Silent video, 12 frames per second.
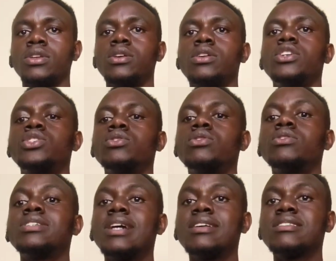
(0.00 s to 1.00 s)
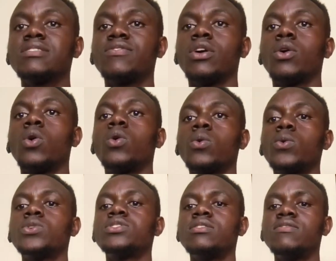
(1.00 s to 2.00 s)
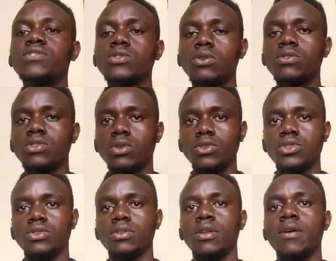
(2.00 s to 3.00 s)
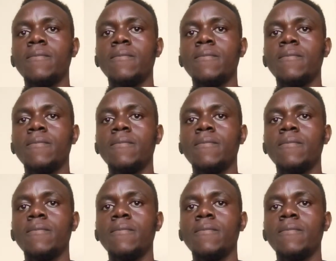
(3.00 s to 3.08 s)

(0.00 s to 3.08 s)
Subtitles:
You should not ask for a conclusive solution,